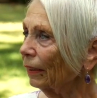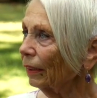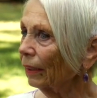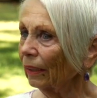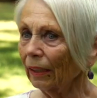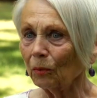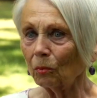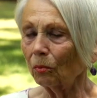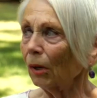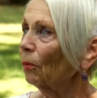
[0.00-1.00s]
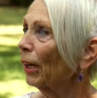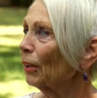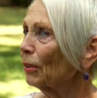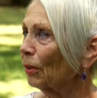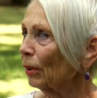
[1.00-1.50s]
And what way
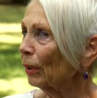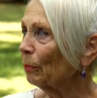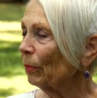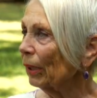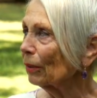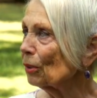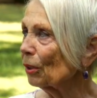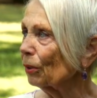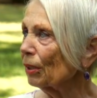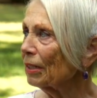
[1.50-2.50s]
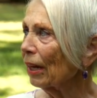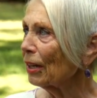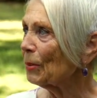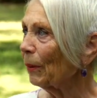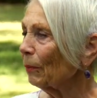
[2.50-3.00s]
to do it but to
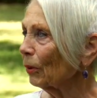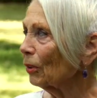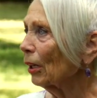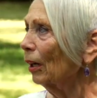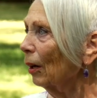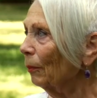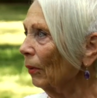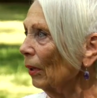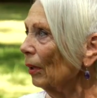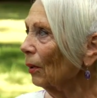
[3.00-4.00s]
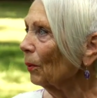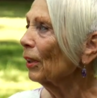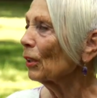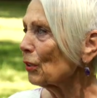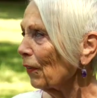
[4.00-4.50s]
entice people to come when
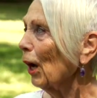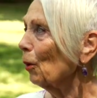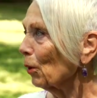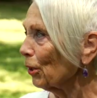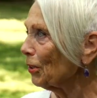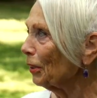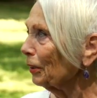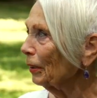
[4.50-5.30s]
there's flowers.